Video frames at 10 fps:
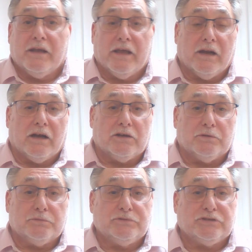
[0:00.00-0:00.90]
and
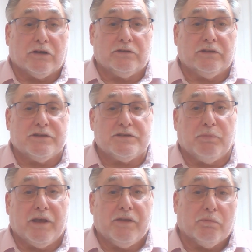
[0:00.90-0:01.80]
I'll start to
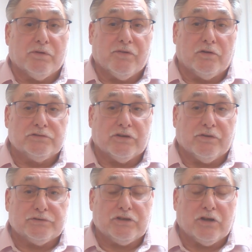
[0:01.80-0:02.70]
display the results of
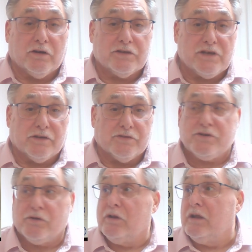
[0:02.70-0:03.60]
those targets on the
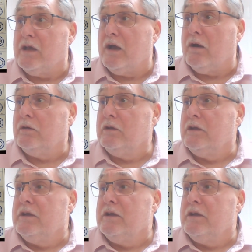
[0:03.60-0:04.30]
screen now.